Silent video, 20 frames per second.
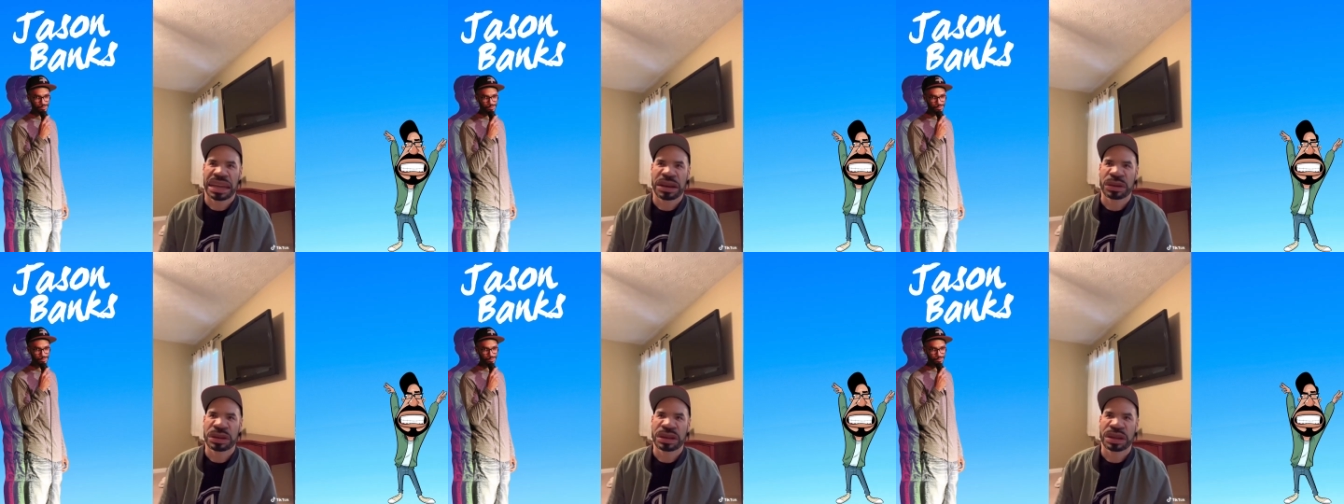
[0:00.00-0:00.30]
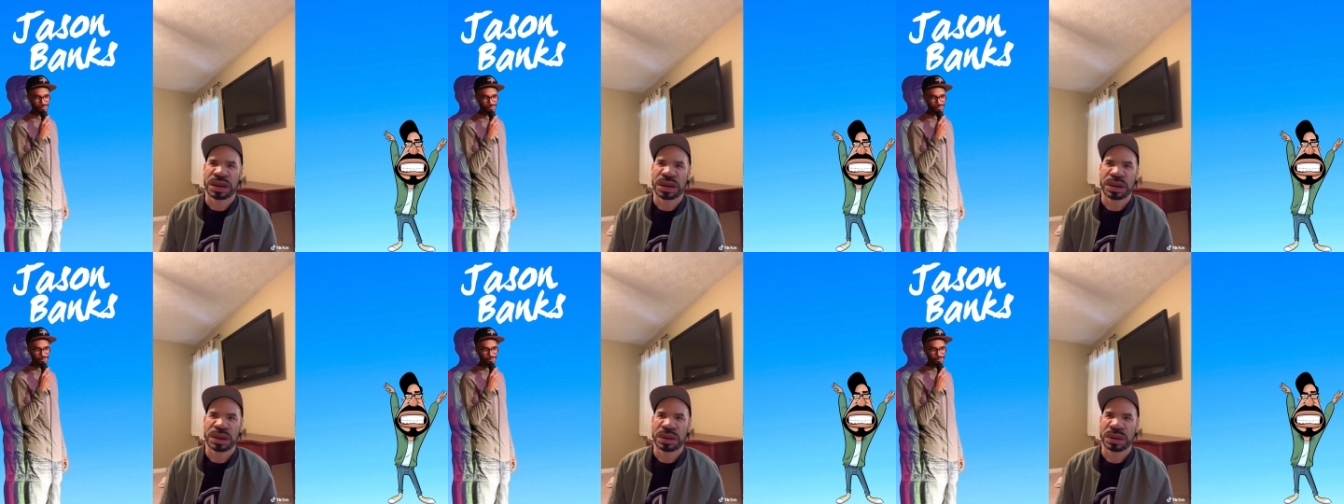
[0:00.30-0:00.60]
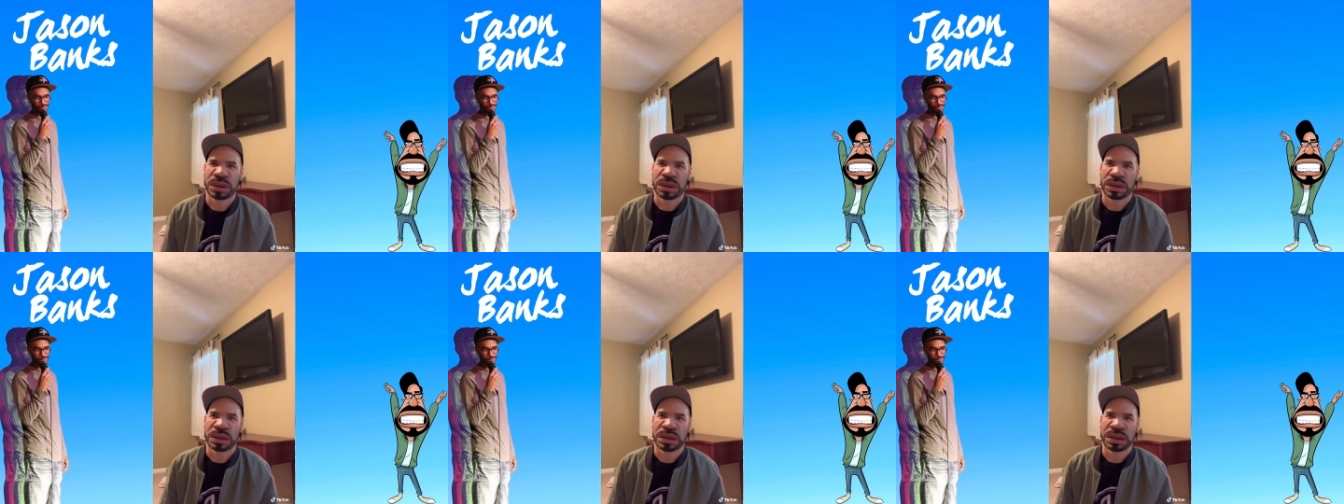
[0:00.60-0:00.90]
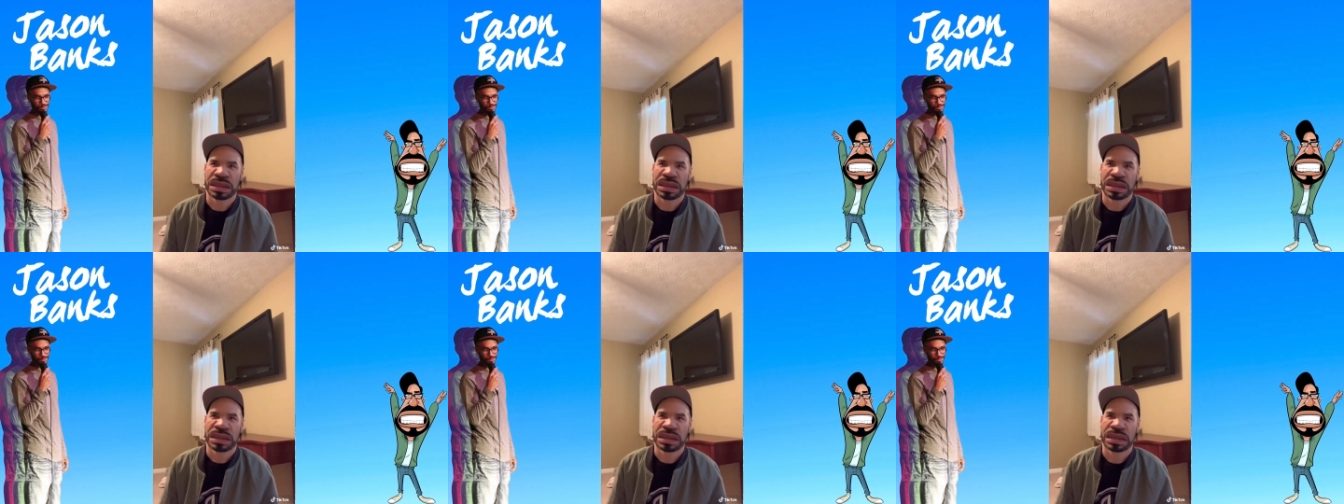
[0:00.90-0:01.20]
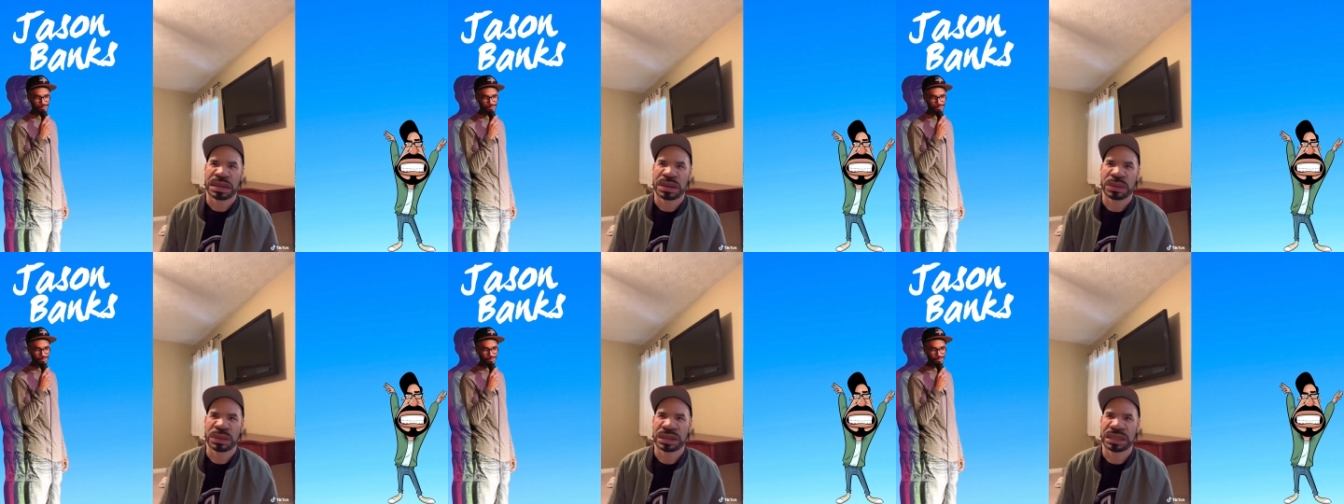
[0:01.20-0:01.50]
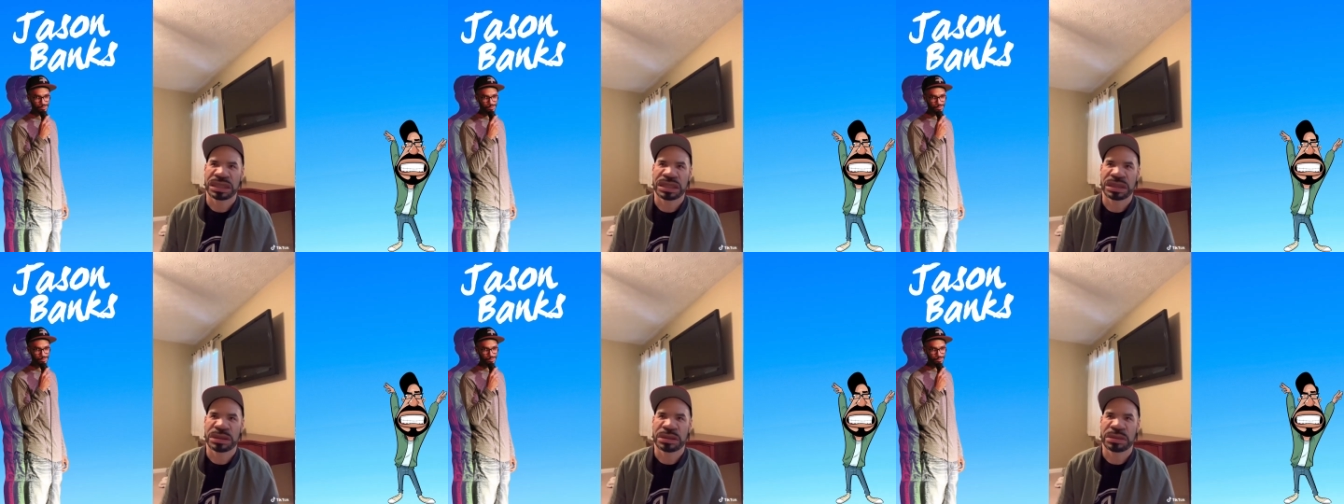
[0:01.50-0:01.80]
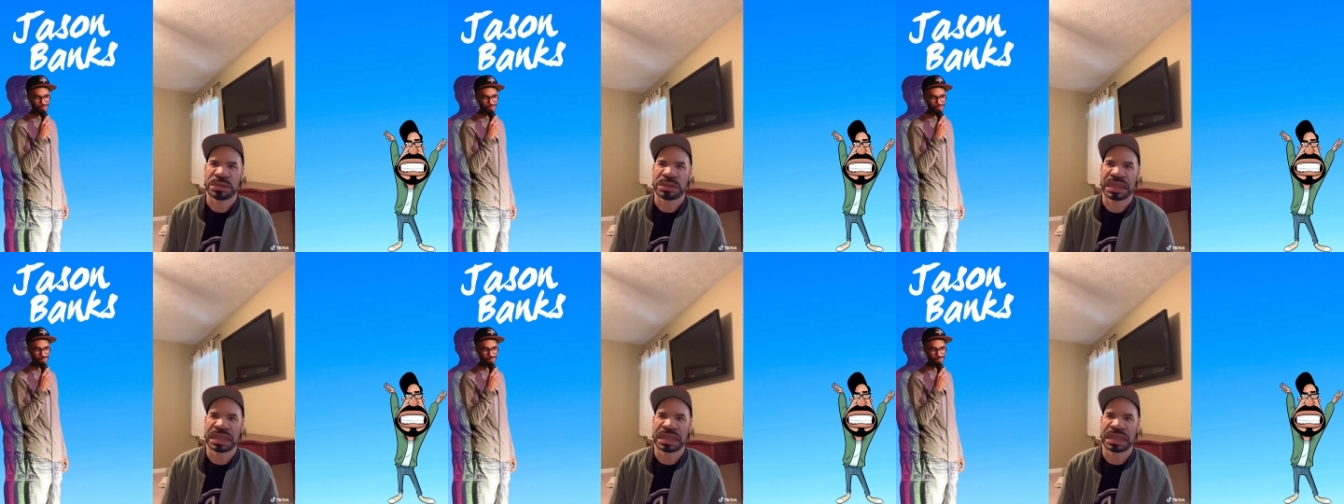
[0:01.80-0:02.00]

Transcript: I don't know. What you